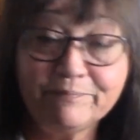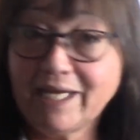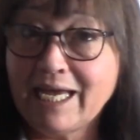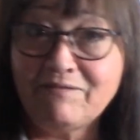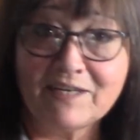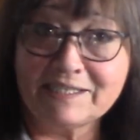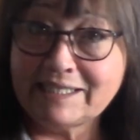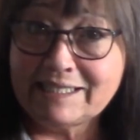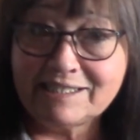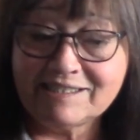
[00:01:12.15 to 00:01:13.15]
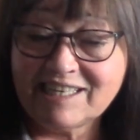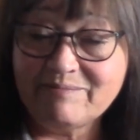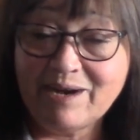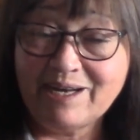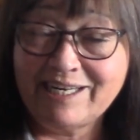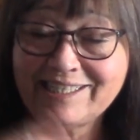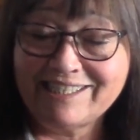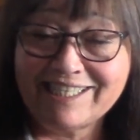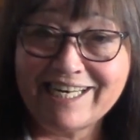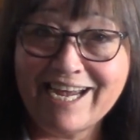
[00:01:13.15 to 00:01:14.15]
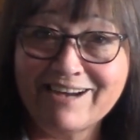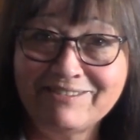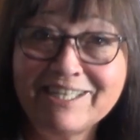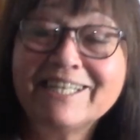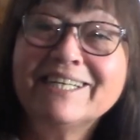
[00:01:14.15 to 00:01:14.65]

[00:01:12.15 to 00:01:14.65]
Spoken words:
hey, visit, just come on in, sit down.